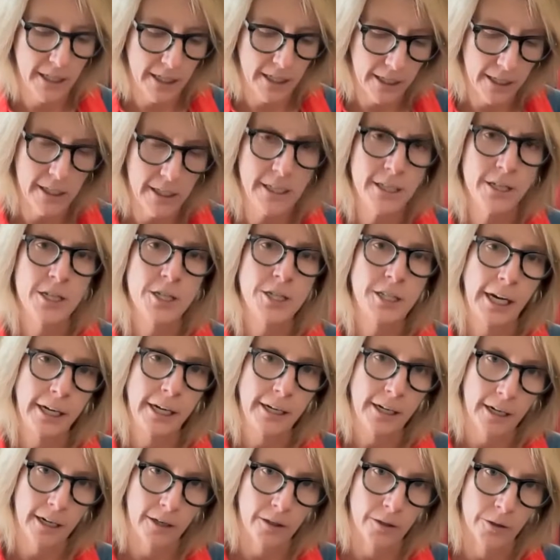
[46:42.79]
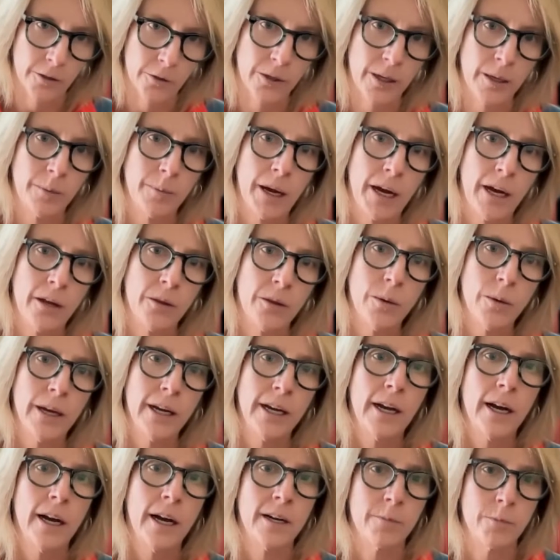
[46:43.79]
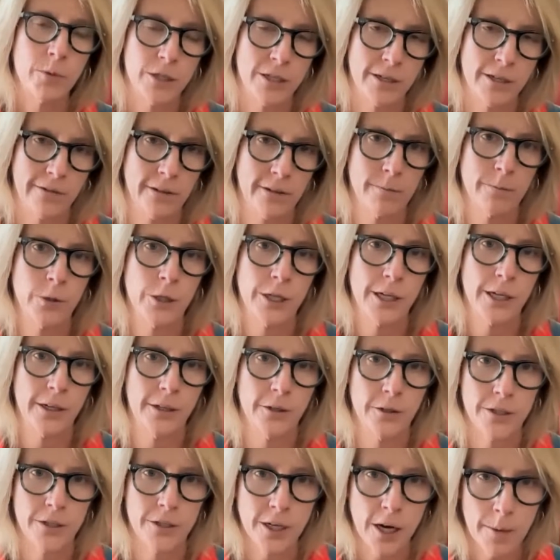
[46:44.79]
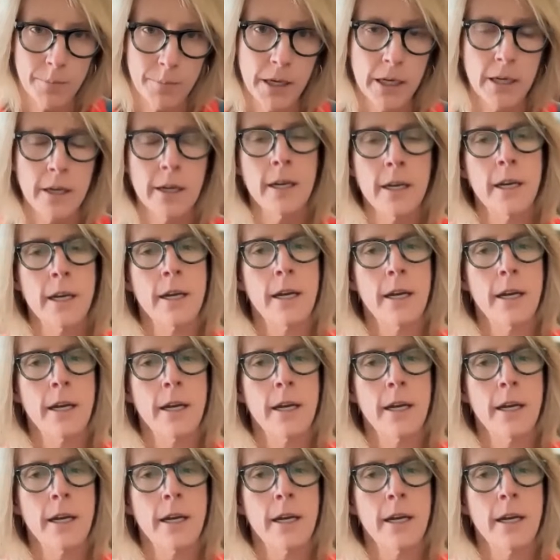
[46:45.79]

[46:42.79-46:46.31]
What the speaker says: each taking a learning pathway on a particular topic.